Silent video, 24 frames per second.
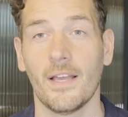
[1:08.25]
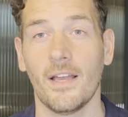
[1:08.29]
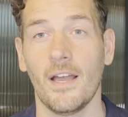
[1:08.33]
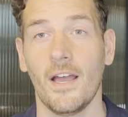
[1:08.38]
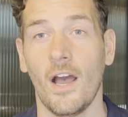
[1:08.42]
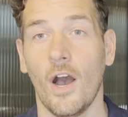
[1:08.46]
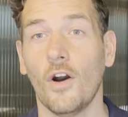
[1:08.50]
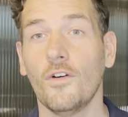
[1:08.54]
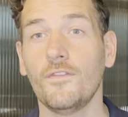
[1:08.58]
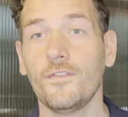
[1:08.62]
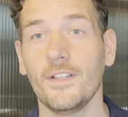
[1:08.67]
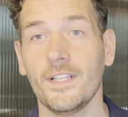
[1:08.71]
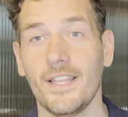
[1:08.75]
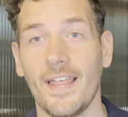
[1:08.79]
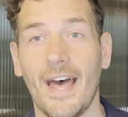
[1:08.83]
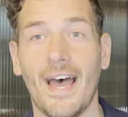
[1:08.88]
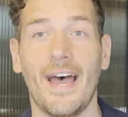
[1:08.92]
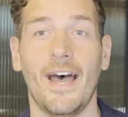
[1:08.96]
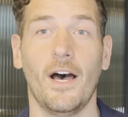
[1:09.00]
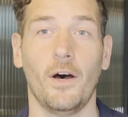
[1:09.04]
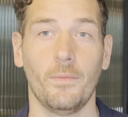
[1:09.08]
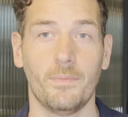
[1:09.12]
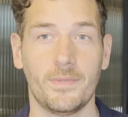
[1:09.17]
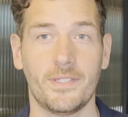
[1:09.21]
Hopefully that
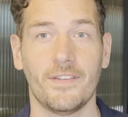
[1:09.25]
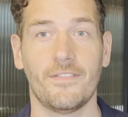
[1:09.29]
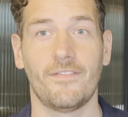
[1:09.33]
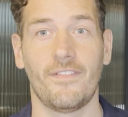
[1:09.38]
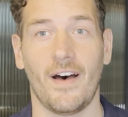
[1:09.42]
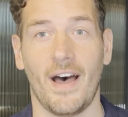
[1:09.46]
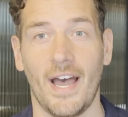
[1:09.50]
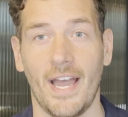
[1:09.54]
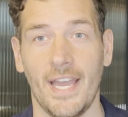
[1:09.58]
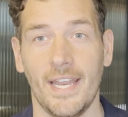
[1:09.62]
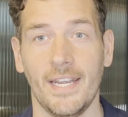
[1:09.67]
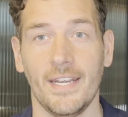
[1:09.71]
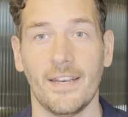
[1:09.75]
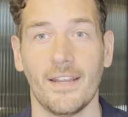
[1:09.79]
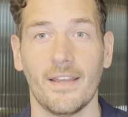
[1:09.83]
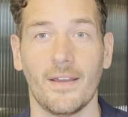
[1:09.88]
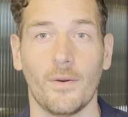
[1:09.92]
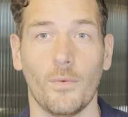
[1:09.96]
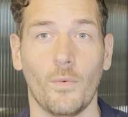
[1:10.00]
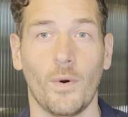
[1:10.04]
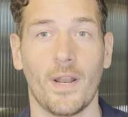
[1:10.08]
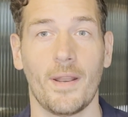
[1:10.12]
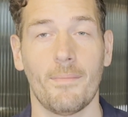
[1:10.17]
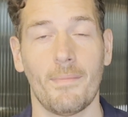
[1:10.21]
helped define
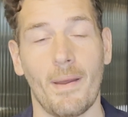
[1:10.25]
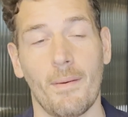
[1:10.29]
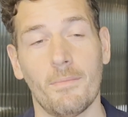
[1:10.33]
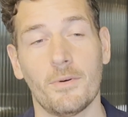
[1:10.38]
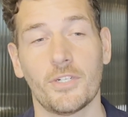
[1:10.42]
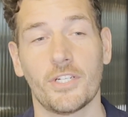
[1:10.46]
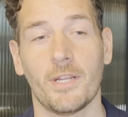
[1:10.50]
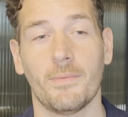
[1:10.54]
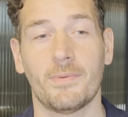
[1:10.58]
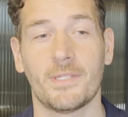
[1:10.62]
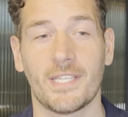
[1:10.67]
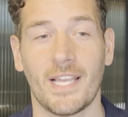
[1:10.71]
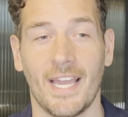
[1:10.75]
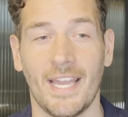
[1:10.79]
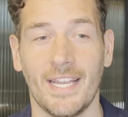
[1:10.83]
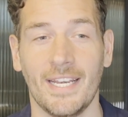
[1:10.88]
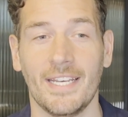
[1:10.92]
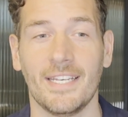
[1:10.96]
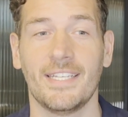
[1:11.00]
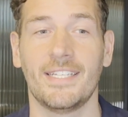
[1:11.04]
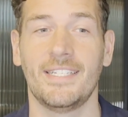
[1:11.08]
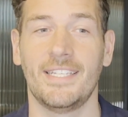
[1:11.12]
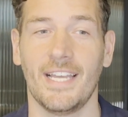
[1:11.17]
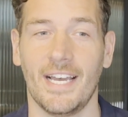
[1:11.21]
what a membership site
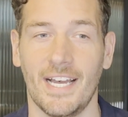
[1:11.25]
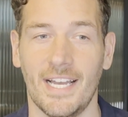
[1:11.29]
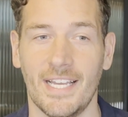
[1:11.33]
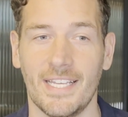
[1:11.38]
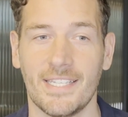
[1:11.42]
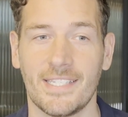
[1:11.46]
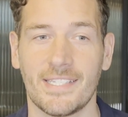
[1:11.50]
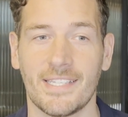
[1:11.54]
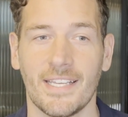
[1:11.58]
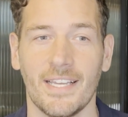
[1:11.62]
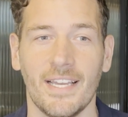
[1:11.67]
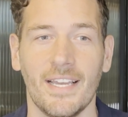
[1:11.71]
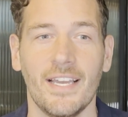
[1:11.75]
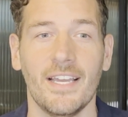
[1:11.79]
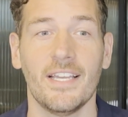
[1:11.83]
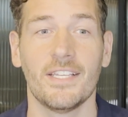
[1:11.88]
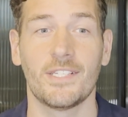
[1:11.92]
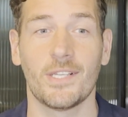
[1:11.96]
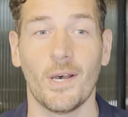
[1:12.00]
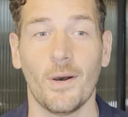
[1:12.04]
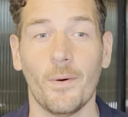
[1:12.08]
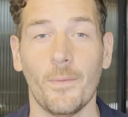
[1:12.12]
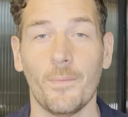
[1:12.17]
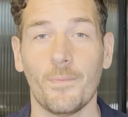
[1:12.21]
does.
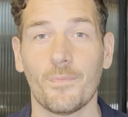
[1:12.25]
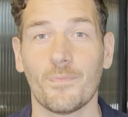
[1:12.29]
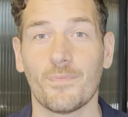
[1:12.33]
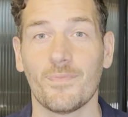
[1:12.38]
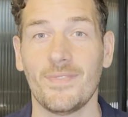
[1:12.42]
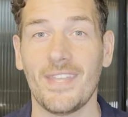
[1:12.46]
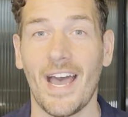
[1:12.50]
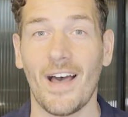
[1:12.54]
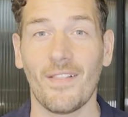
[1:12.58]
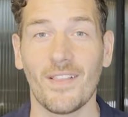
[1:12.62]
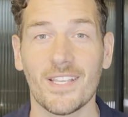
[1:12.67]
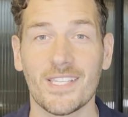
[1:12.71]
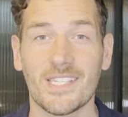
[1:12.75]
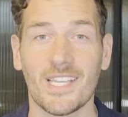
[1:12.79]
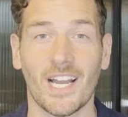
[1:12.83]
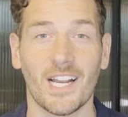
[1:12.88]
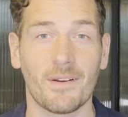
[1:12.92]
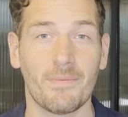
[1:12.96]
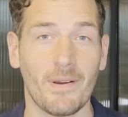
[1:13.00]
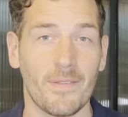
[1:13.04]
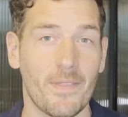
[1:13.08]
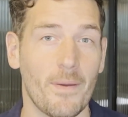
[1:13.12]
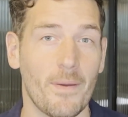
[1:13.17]
So now let's talk about the